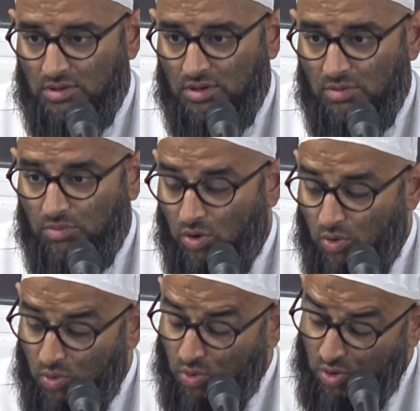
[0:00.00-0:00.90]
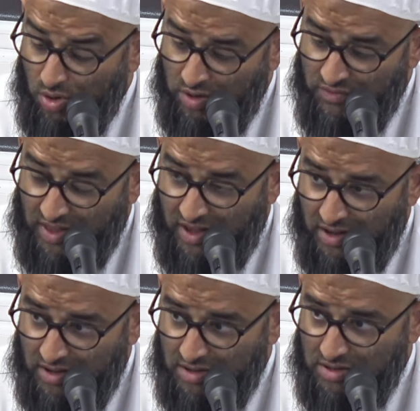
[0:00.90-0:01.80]
but all of
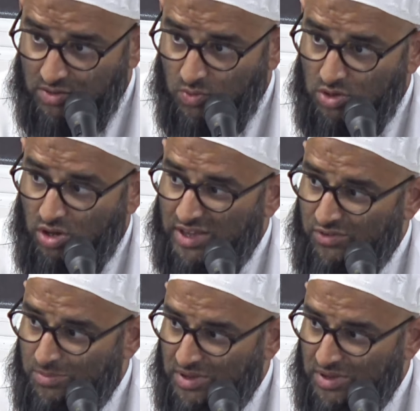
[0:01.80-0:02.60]
that will not even